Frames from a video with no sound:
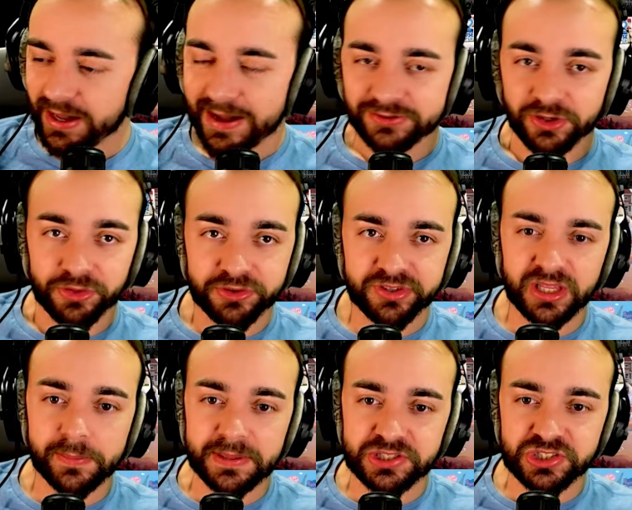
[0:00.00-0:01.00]
so there's going
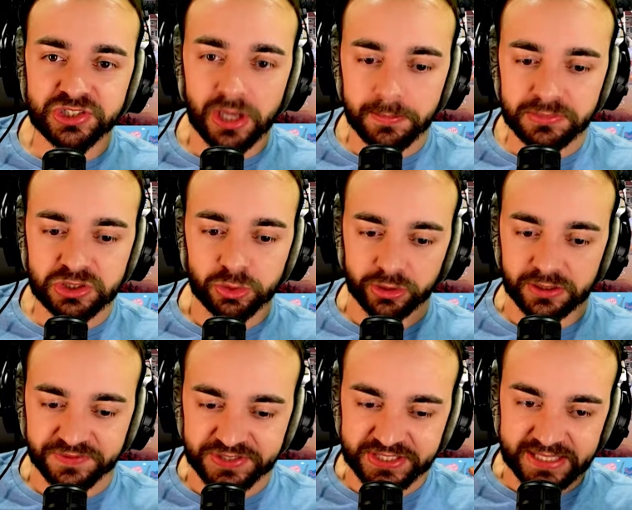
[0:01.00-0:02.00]
to be some sort of
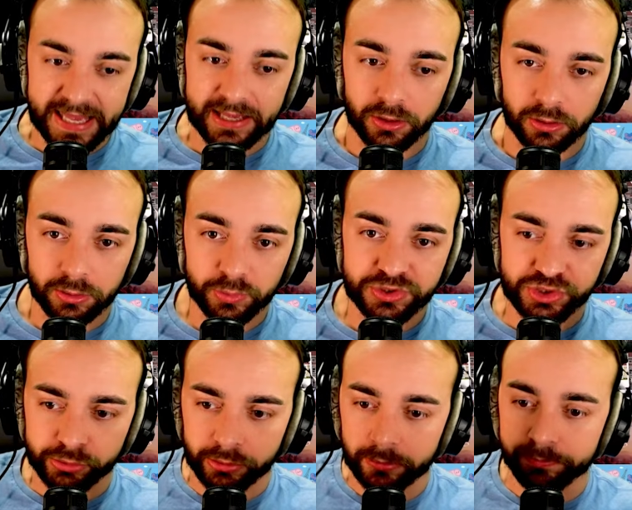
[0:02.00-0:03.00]
scale, which you
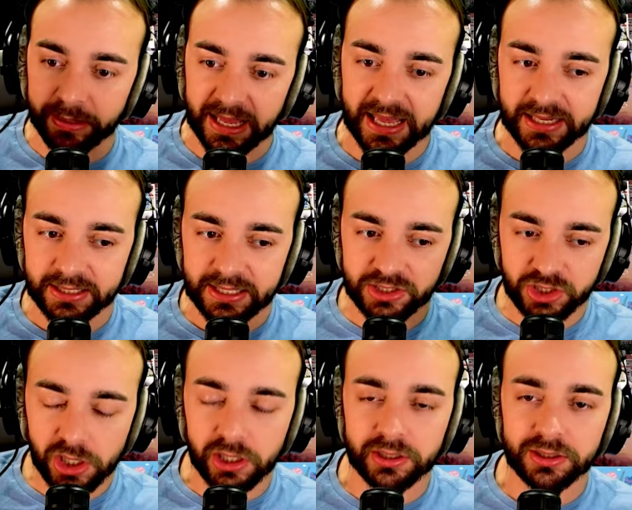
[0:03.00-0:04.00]
were bad and
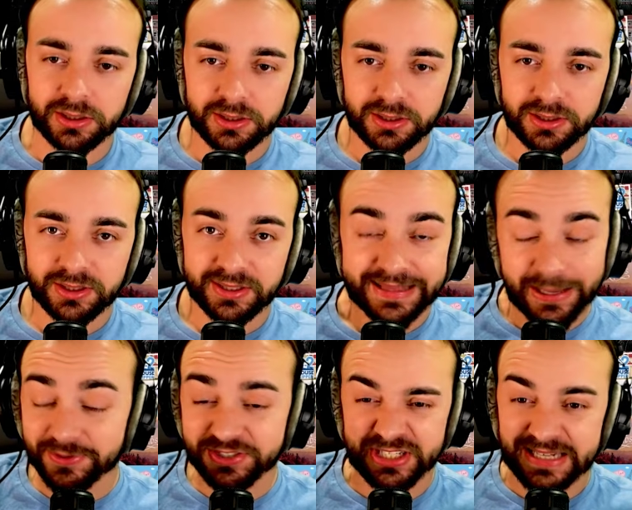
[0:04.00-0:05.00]
good. That
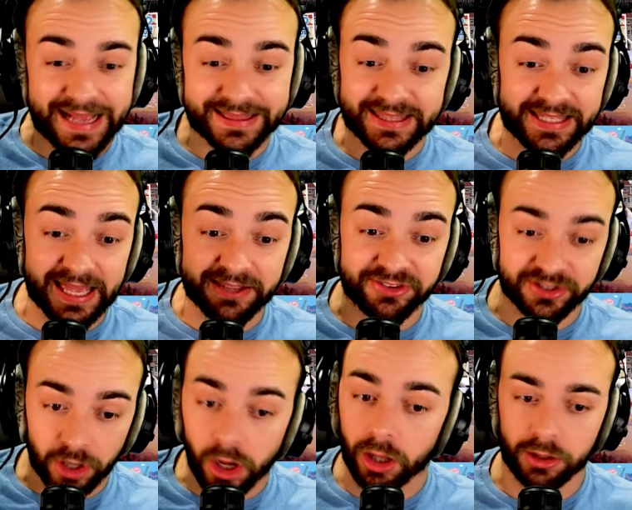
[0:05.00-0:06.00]
was not the case at
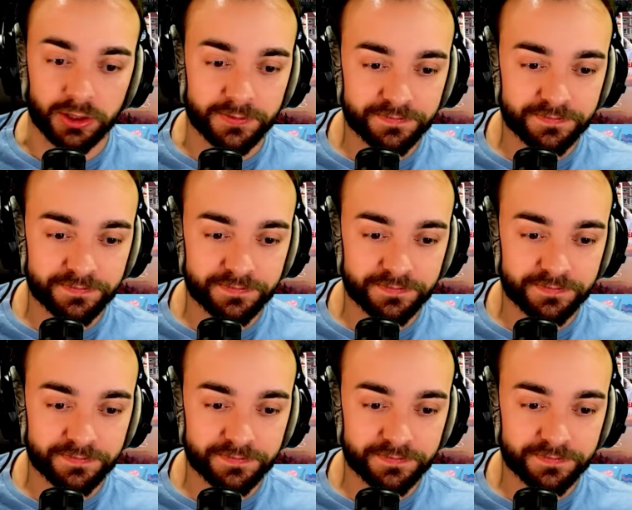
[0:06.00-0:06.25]
all.